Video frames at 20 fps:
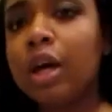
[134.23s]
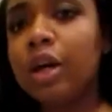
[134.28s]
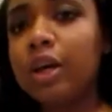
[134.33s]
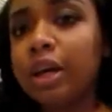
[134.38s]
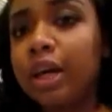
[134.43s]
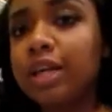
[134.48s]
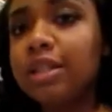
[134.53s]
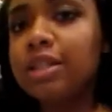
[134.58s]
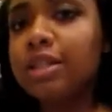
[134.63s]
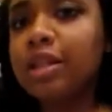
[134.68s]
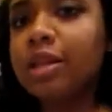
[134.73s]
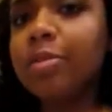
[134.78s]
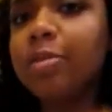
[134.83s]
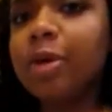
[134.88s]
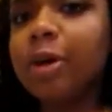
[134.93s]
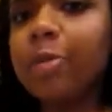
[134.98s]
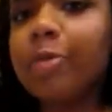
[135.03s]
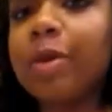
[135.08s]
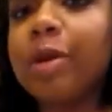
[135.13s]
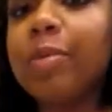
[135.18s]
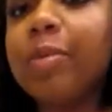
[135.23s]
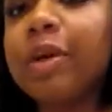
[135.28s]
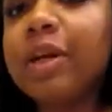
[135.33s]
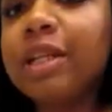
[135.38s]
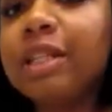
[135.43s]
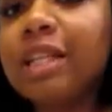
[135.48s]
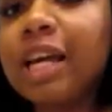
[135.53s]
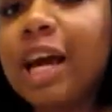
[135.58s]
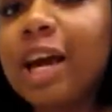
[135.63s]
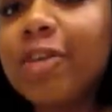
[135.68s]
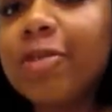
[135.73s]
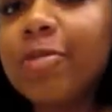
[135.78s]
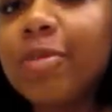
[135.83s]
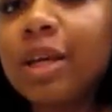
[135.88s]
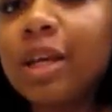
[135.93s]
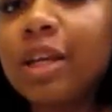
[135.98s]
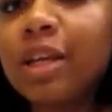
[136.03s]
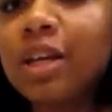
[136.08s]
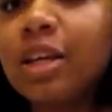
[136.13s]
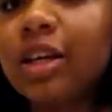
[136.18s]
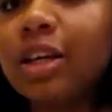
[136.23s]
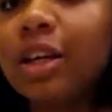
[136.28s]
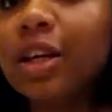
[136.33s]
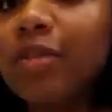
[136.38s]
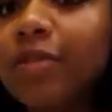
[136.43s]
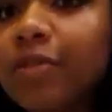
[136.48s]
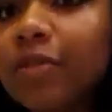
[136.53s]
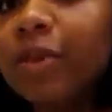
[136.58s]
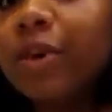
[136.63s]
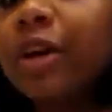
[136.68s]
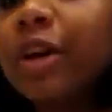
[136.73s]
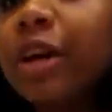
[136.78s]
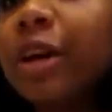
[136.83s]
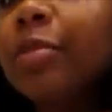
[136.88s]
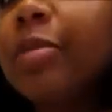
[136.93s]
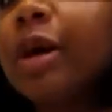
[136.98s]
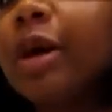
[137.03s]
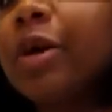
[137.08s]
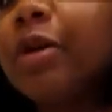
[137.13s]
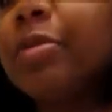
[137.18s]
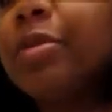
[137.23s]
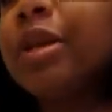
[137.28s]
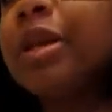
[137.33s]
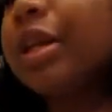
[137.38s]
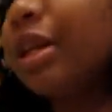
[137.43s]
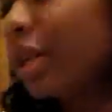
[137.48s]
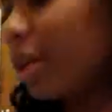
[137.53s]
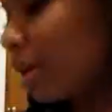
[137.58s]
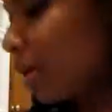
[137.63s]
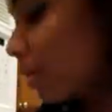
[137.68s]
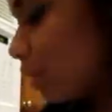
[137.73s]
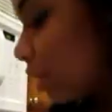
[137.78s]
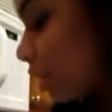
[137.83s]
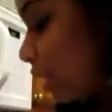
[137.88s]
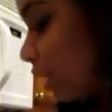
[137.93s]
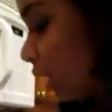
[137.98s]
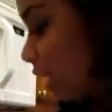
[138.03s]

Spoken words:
Okay, so the bell peppers have been cooking for about a minute now.